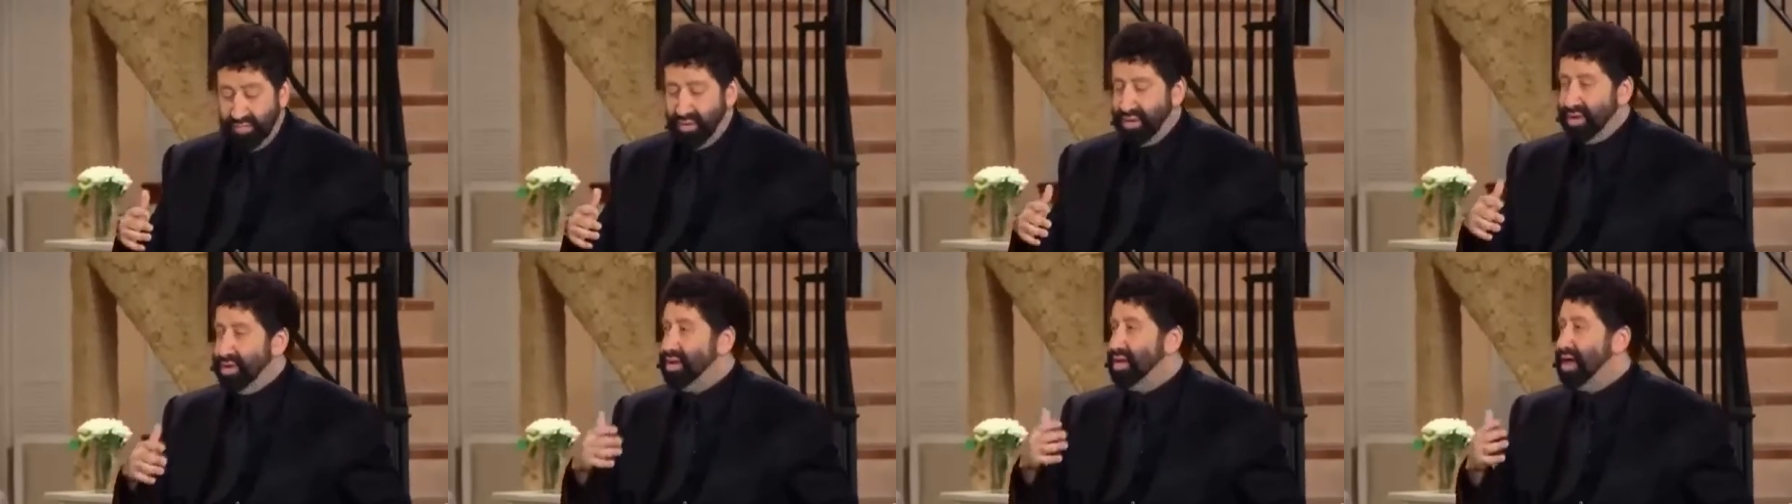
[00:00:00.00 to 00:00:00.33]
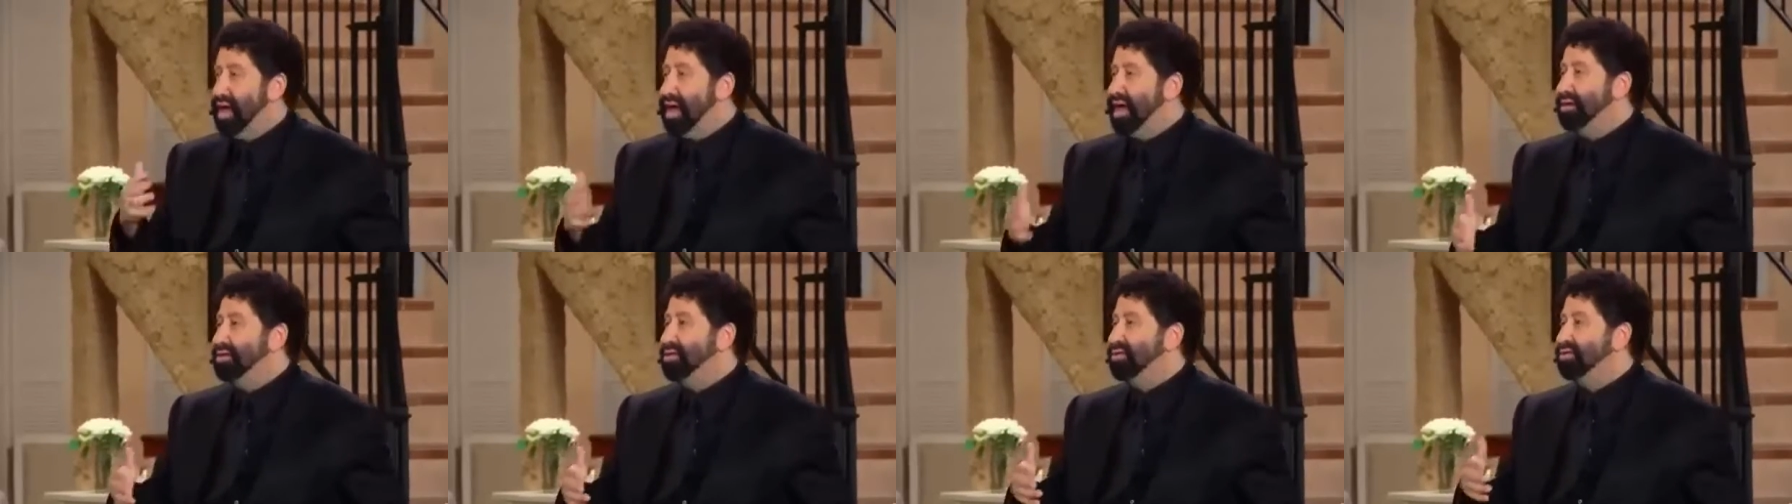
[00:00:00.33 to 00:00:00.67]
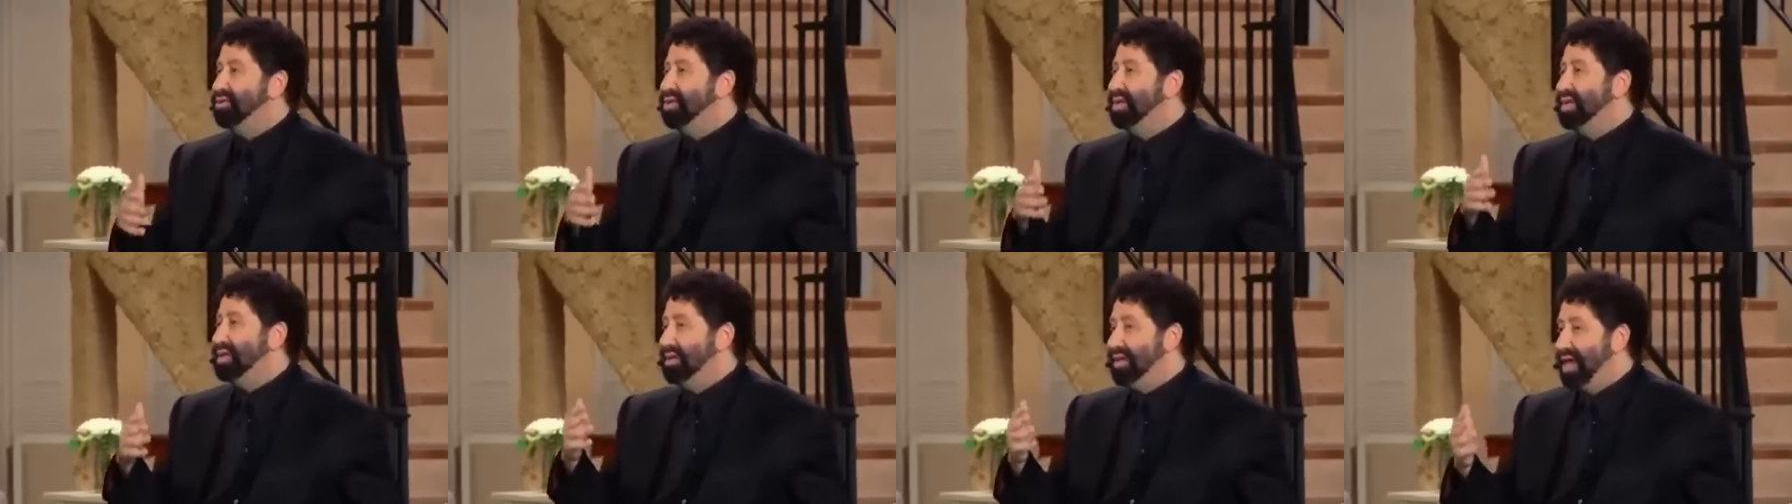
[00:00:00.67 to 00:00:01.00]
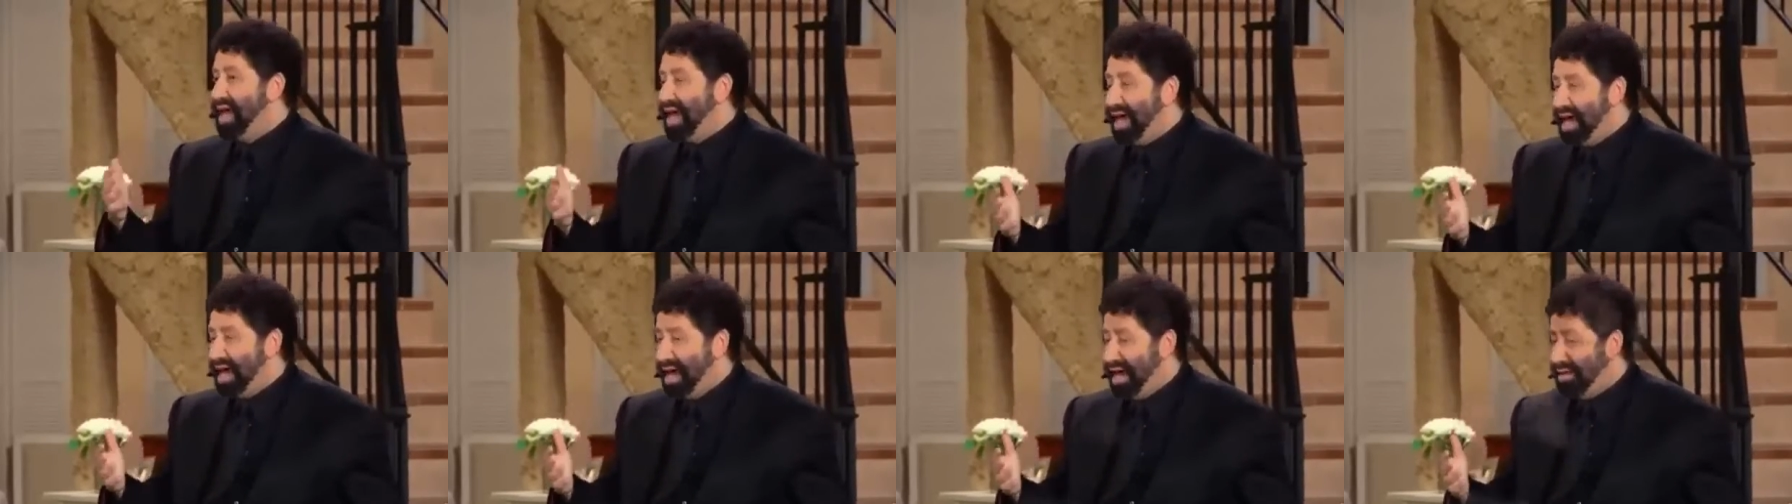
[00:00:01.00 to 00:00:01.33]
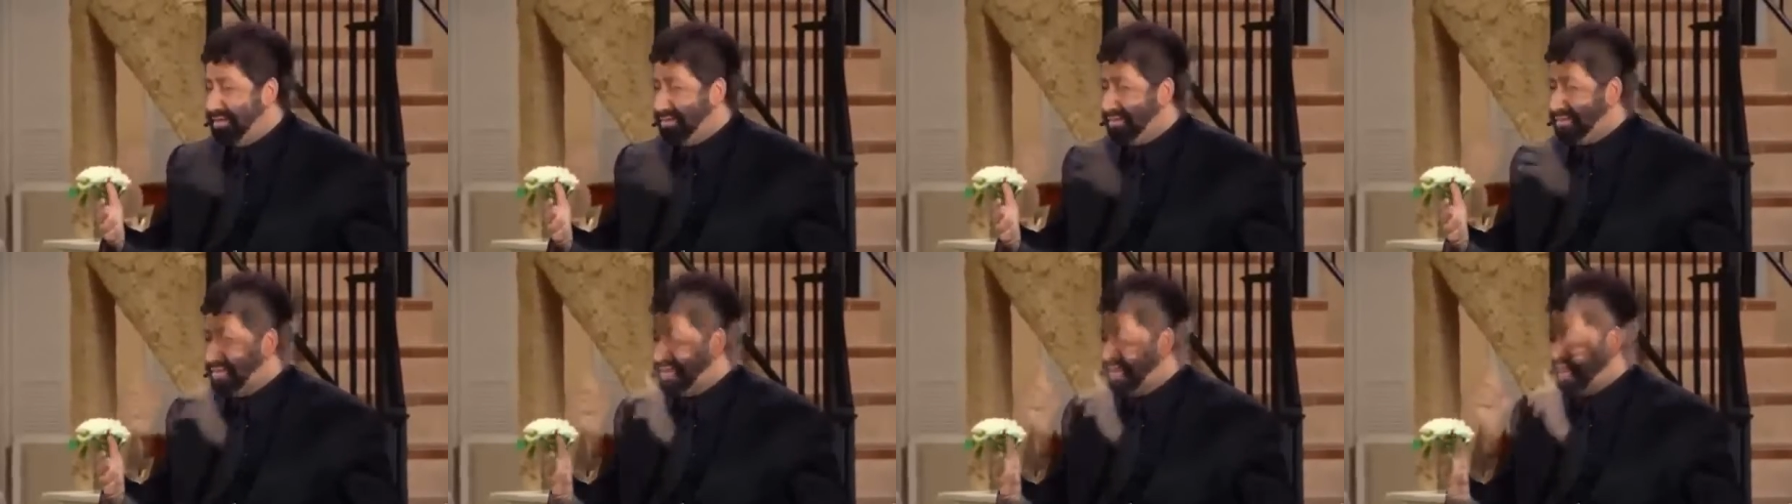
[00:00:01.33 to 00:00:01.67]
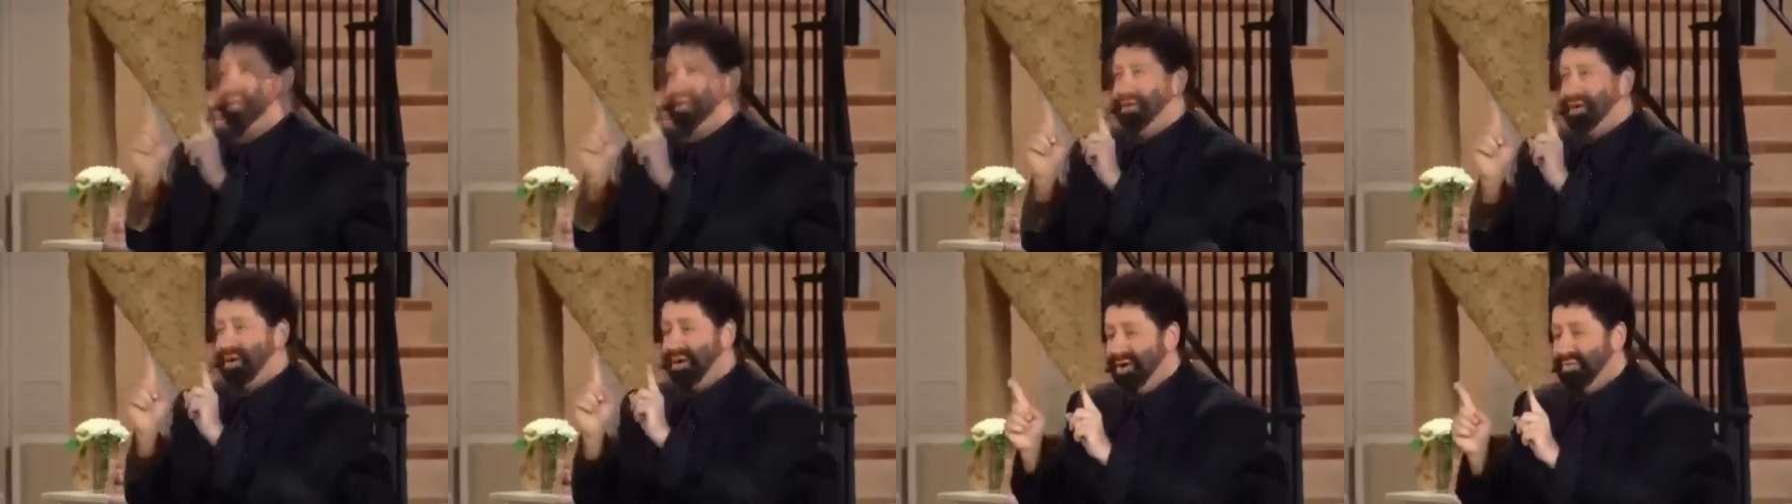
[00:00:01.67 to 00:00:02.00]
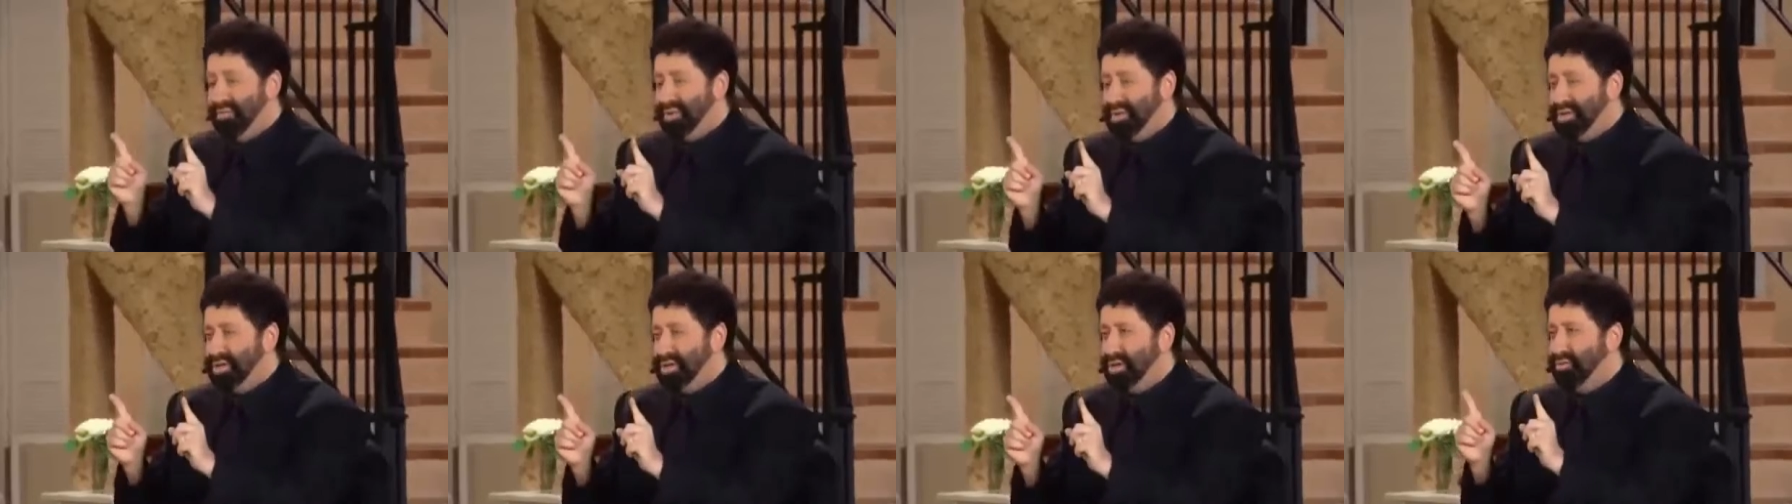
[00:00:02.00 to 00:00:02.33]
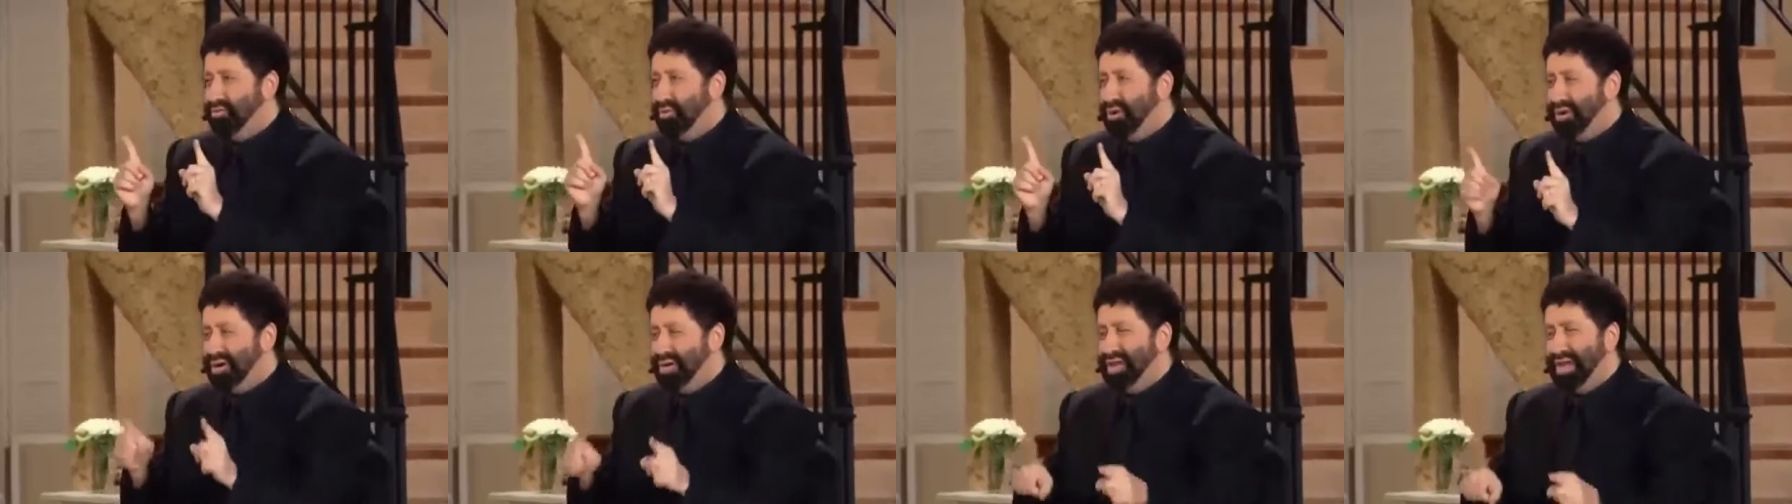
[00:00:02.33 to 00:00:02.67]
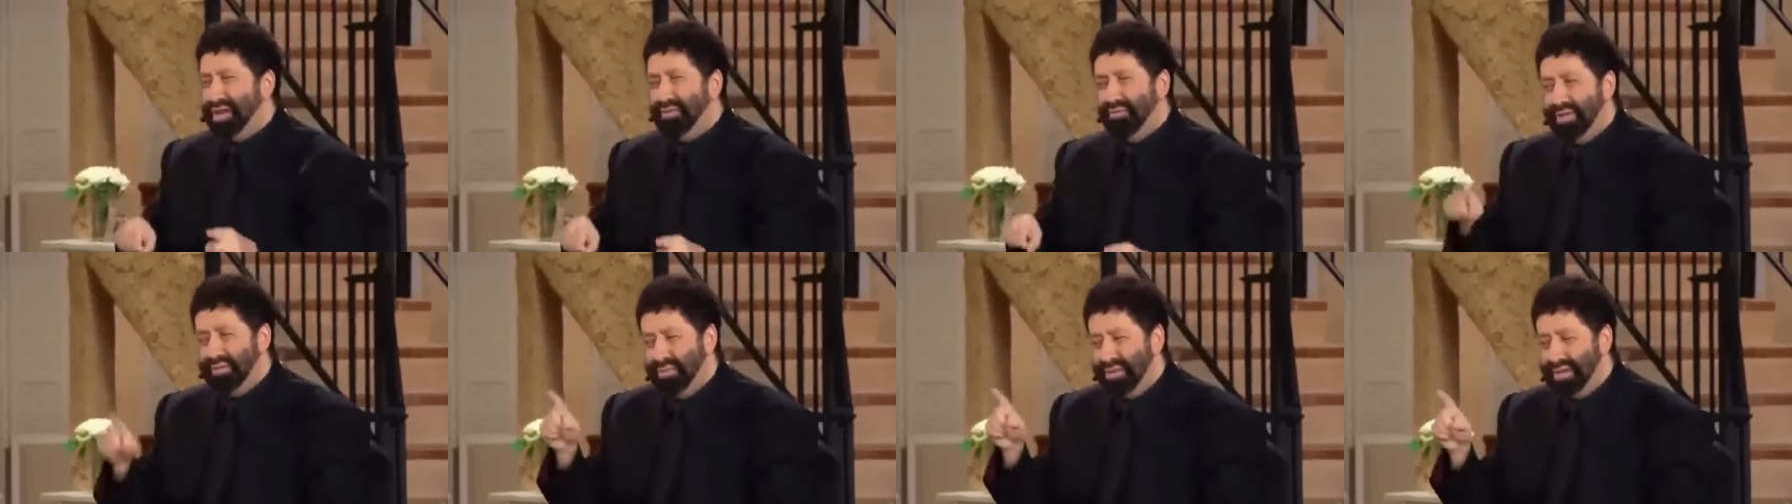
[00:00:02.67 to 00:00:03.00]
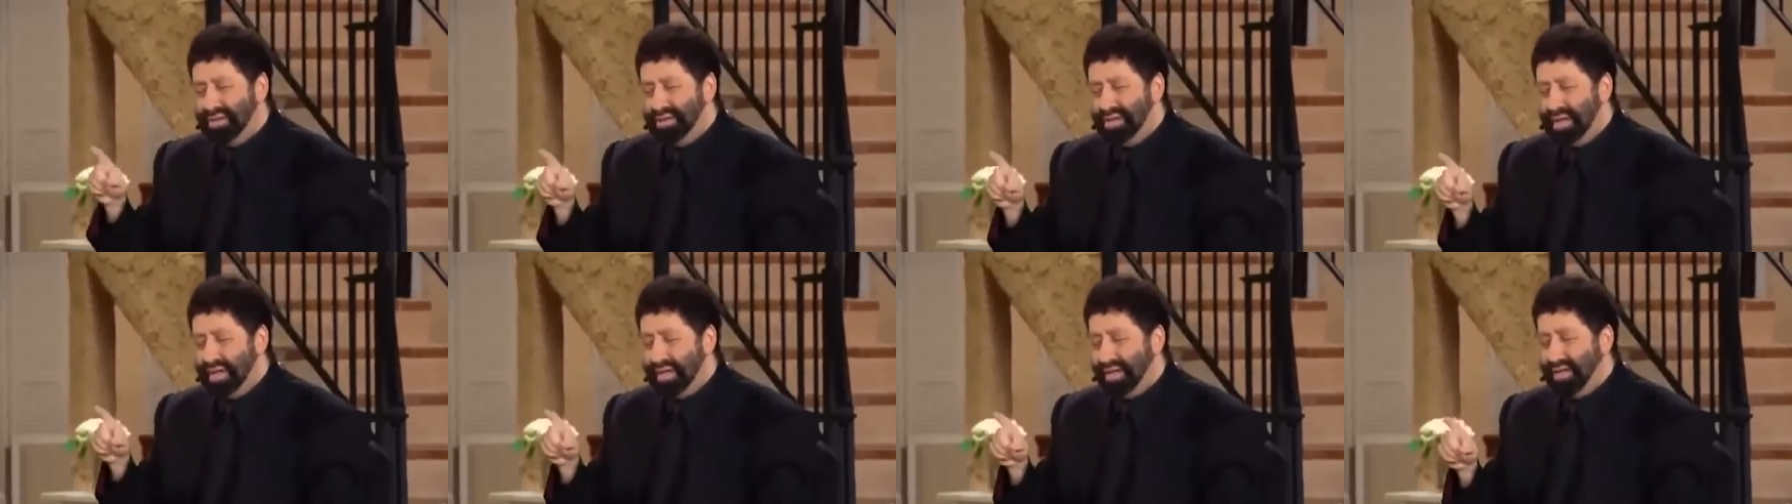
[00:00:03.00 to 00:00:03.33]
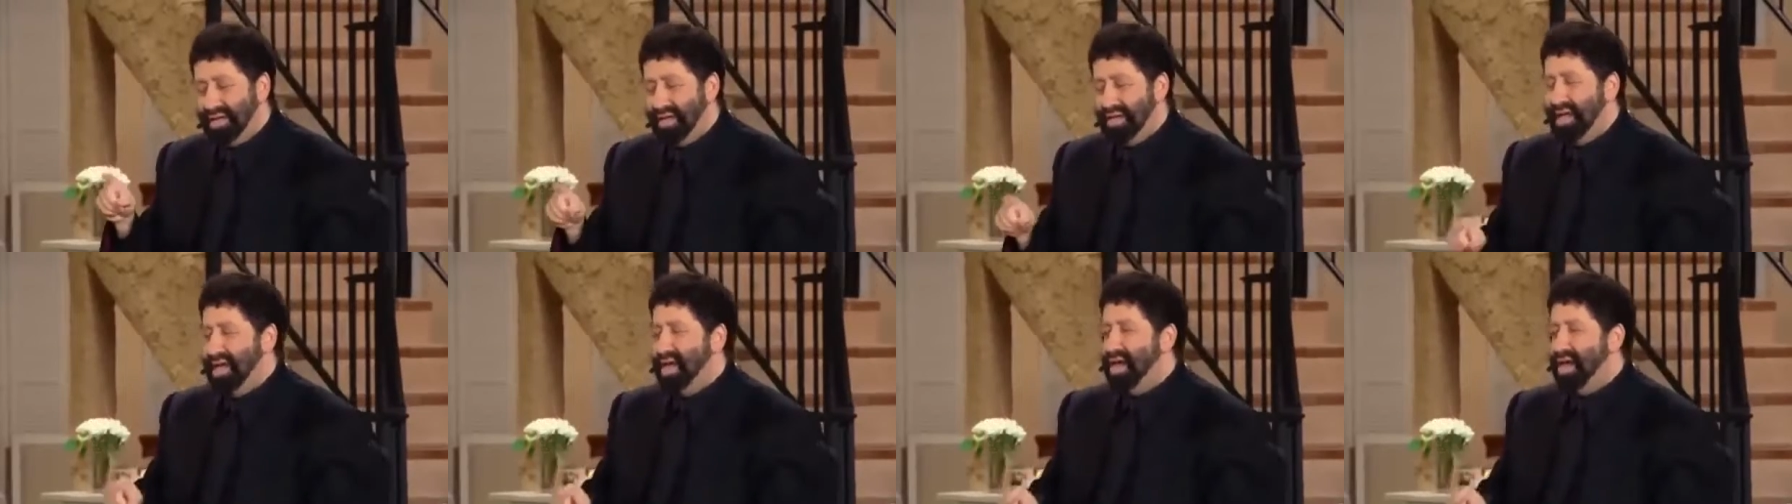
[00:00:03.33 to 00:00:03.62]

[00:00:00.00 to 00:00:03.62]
But not only that, in the Harbinger, what are they rebuilding?